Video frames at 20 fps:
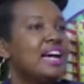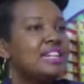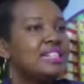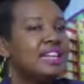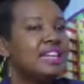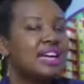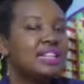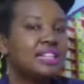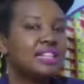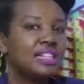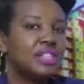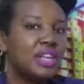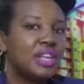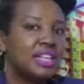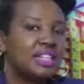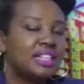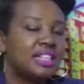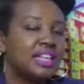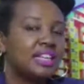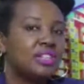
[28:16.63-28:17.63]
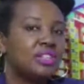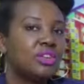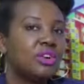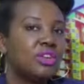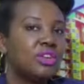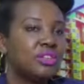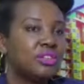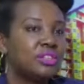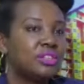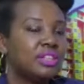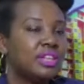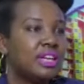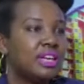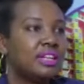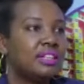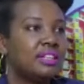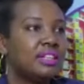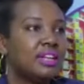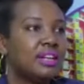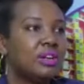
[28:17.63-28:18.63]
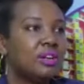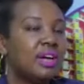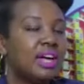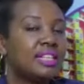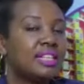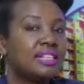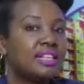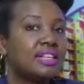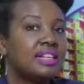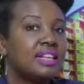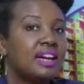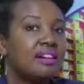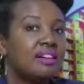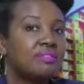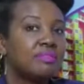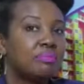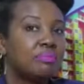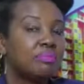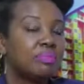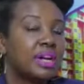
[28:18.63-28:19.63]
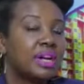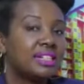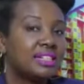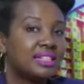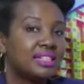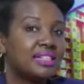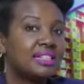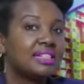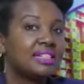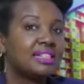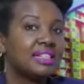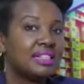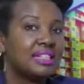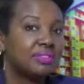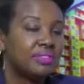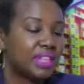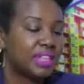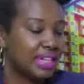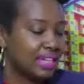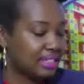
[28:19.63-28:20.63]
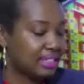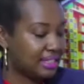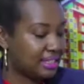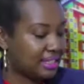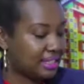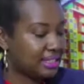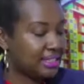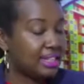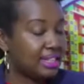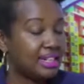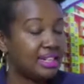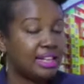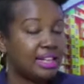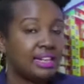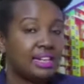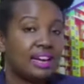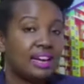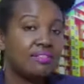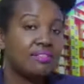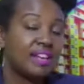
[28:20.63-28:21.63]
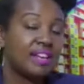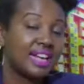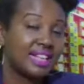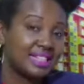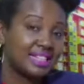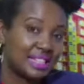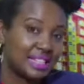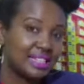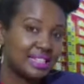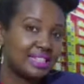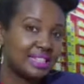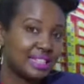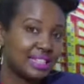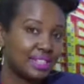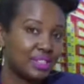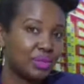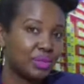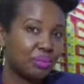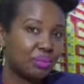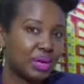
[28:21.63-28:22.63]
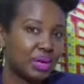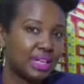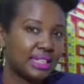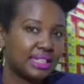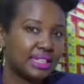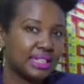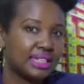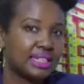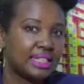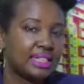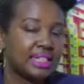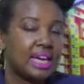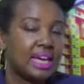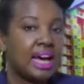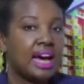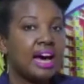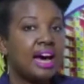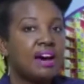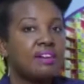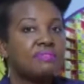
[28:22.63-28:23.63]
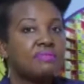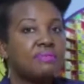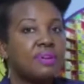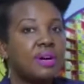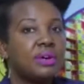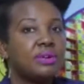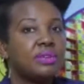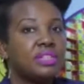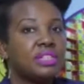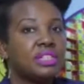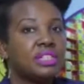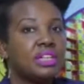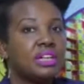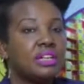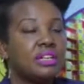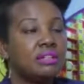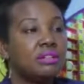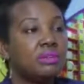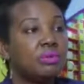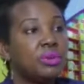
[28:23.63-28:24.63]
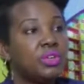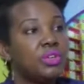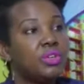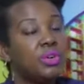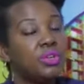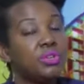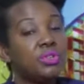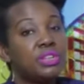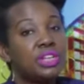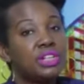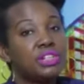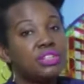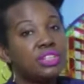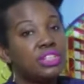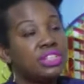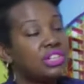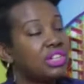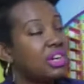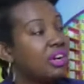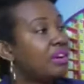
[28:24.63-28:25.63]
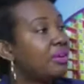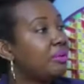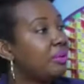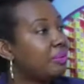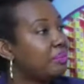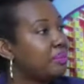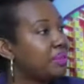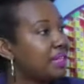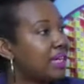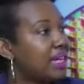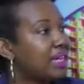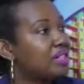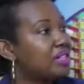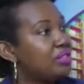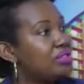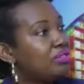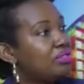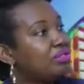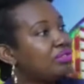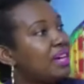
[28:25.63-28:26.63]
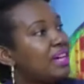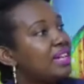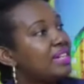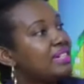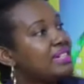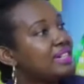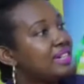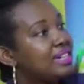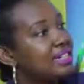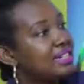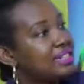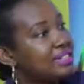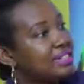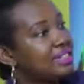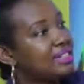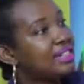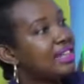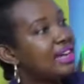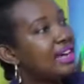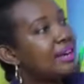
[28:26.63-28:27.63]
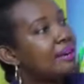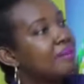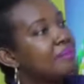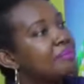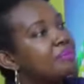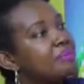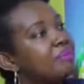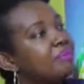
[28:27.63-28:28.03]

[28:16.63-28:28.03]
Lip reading: And that's why I said go to the lawyers that have practicing certificates, that have licenses to practice, are found when you go to the judiciary website, you find a list there